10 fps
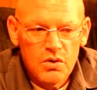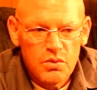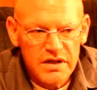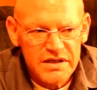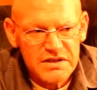
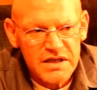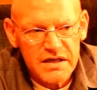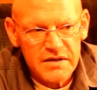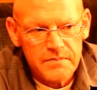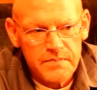Well, let's
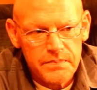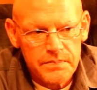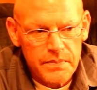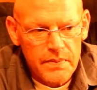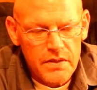take
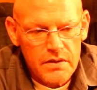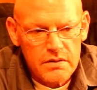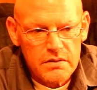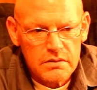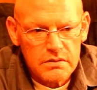
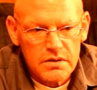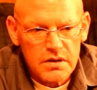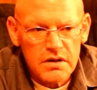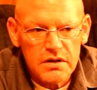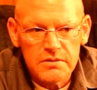
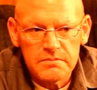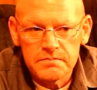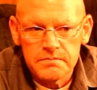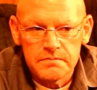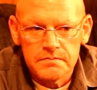a
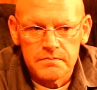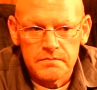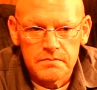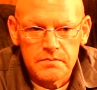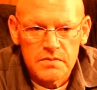
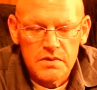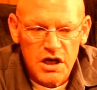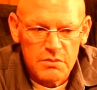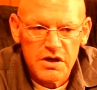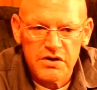
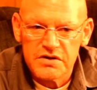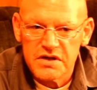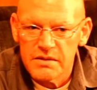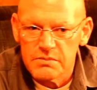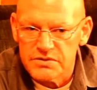
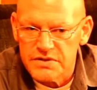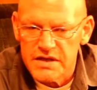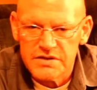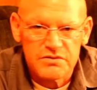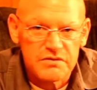maritime
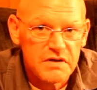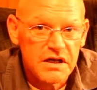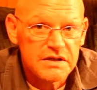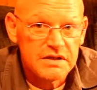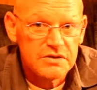disaster of
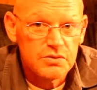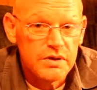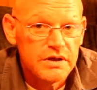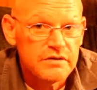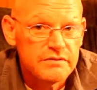
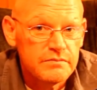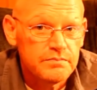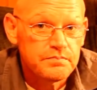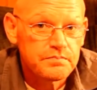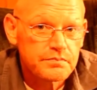1912
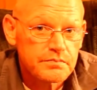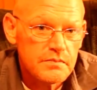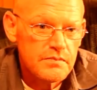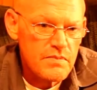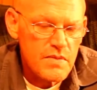
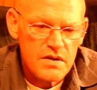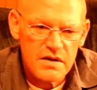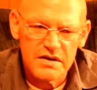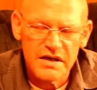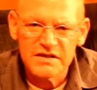
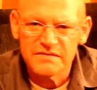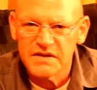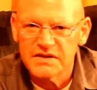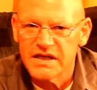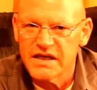and let's
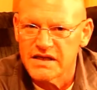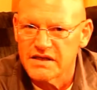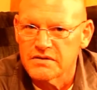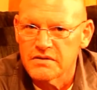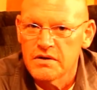fit that
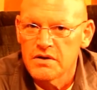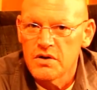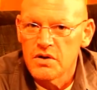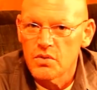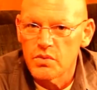in
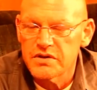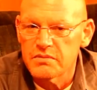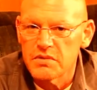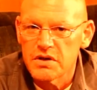with the